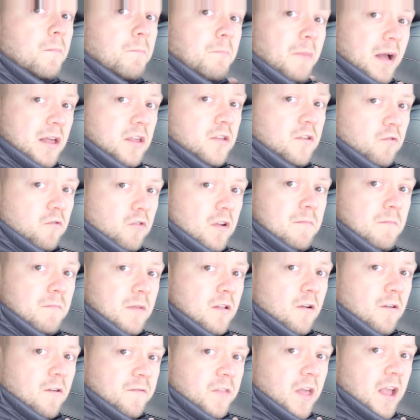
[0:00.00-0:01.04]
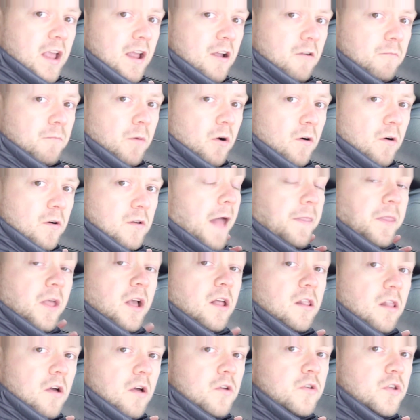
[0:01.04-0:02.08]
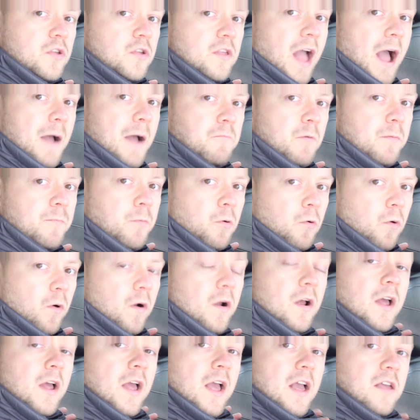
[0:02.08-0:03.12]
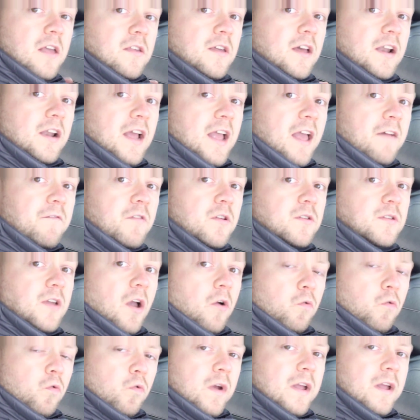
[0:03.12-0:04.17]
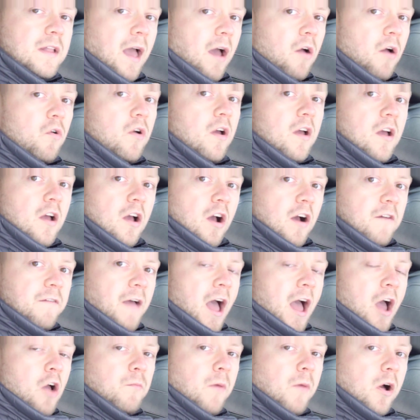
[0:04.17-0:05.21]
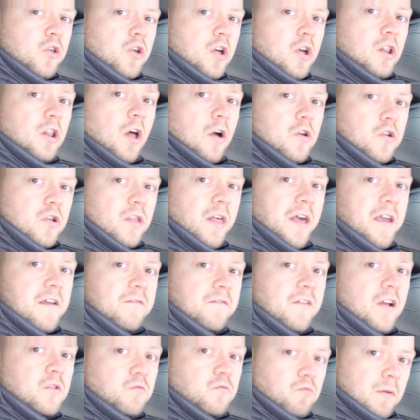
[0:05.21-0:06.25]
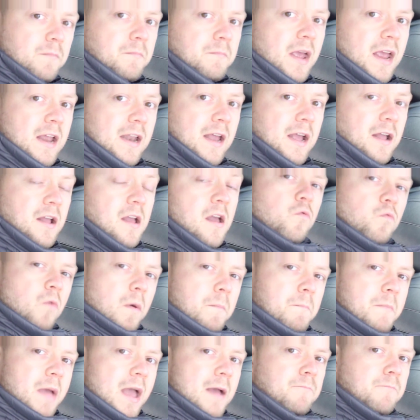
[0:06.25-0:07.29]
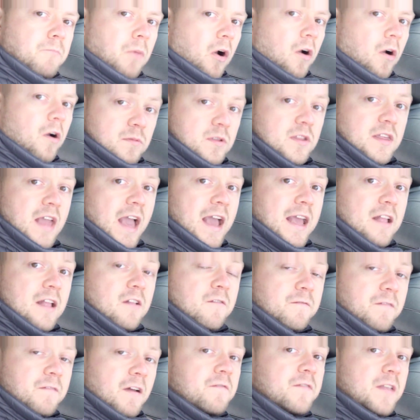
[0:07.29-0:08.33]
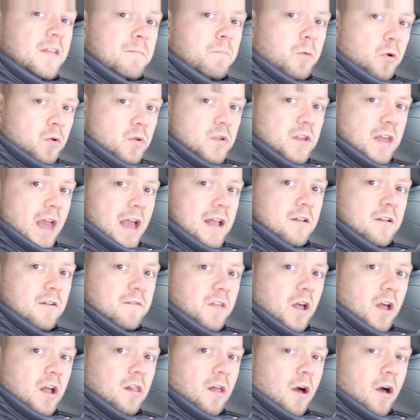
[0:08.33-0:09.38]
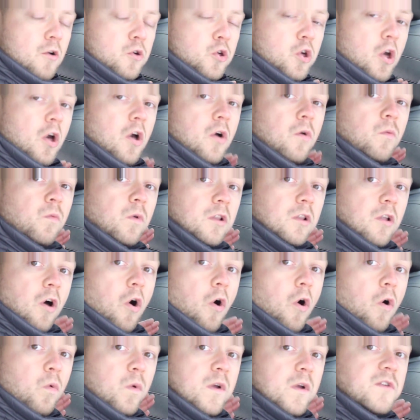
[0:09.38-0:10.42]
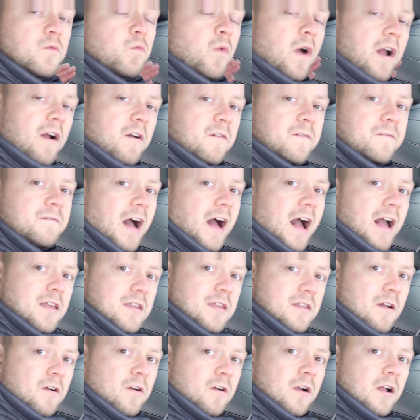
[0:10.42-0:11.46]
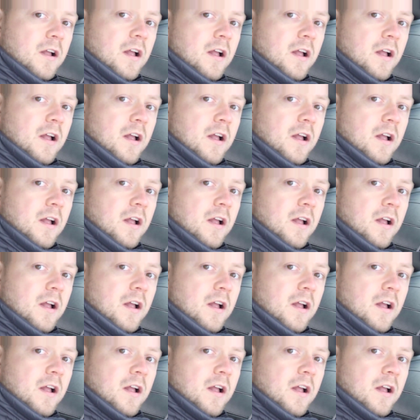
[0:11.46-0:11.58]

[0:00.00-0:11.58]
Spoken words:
mistreatment of the gearbox. And the clutch snap report is going to give us a readout of how much clutch life is remaining. Remember, second 50% of the clutch will always wear faster